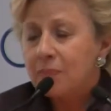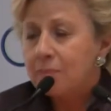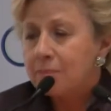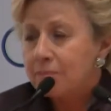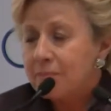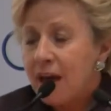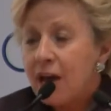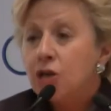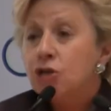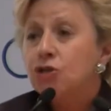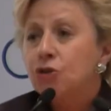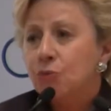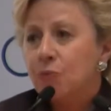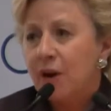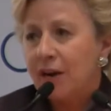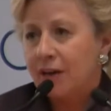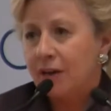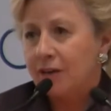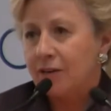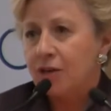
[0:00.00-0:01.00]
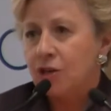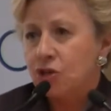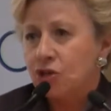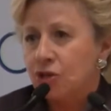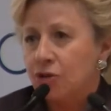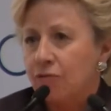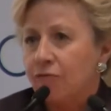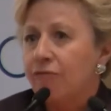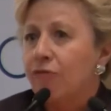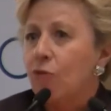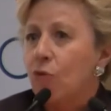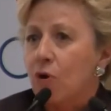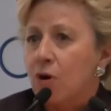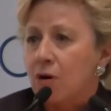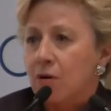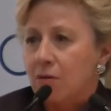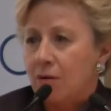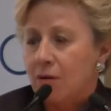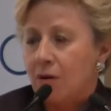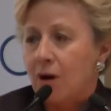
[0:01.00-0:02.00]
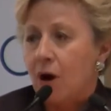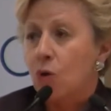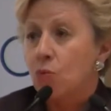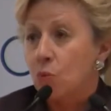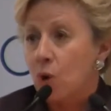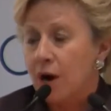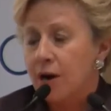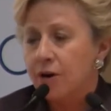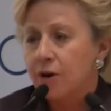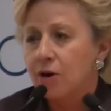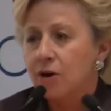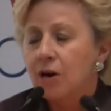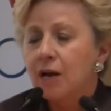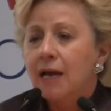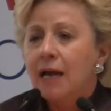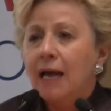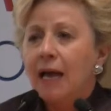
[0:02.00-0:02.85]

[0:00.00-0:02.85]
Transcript: major recognition for a writer.